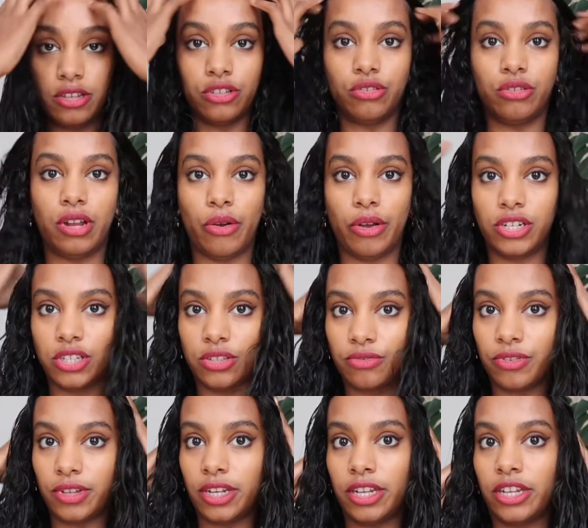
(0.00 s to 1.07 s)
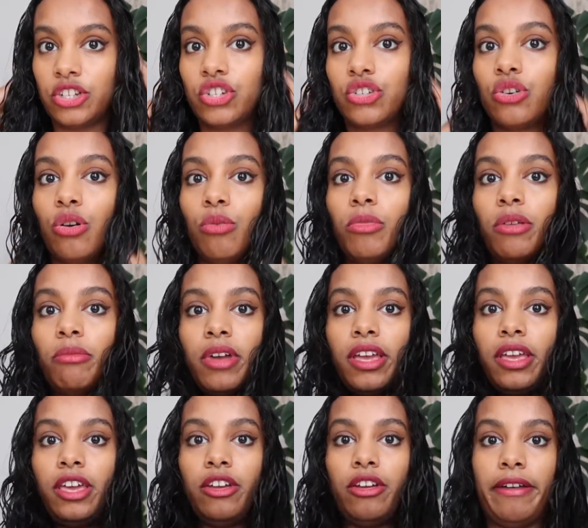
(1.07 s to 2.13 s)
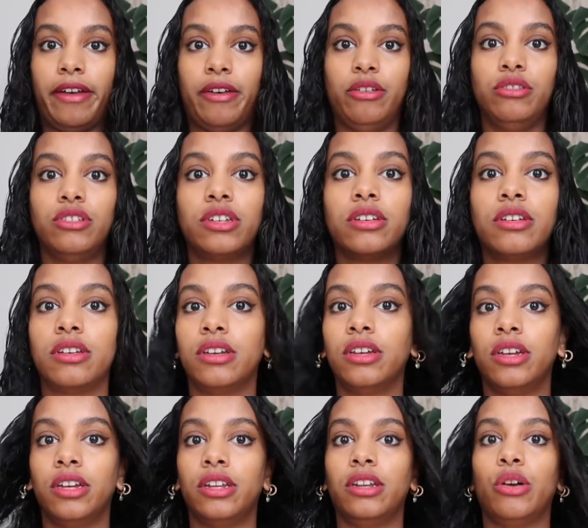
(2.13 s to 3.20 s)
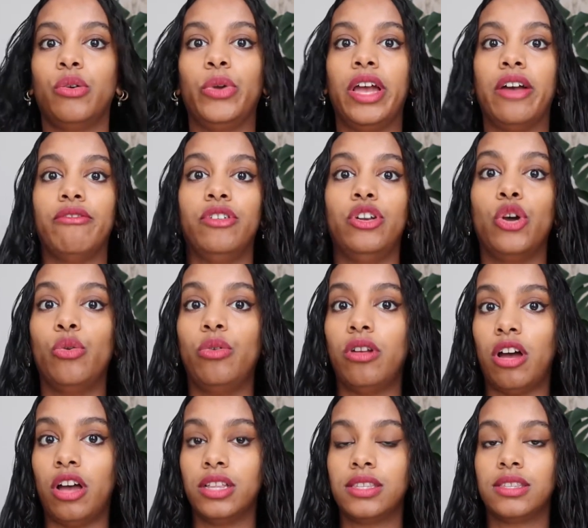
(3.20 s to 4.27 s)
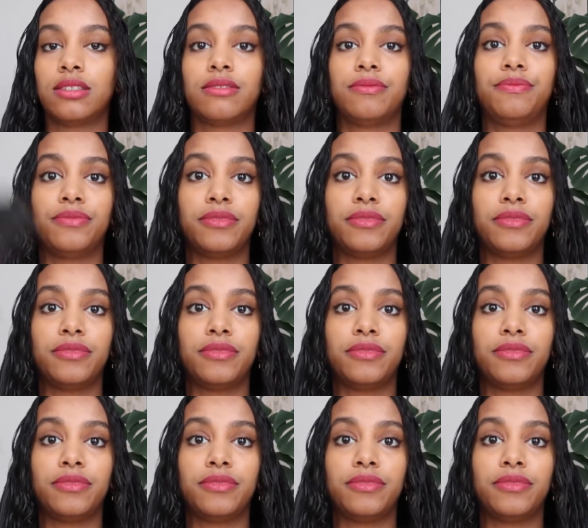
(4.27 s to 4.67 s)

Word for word: So now I just finished combing my hair out. Now we have no knots.